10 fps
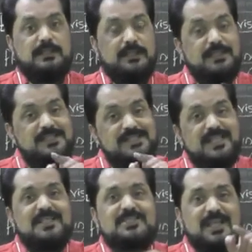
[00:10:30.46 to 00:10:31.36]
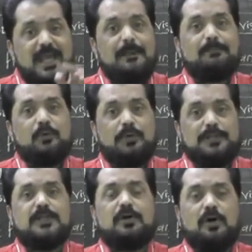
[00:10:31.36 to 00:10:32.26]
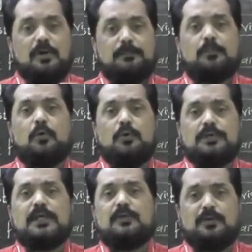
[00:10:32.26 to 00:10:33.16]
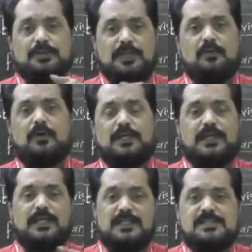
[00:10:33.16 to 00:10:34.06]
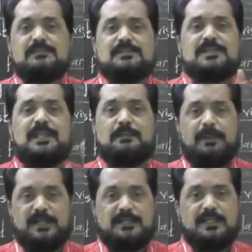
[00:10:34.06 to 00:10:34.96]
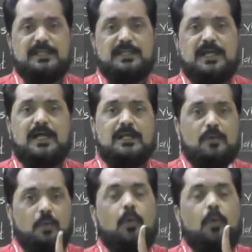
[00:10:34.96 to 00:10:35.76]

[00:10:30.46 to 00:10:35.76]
In such haploid or prokaryotic organisms like bacteria,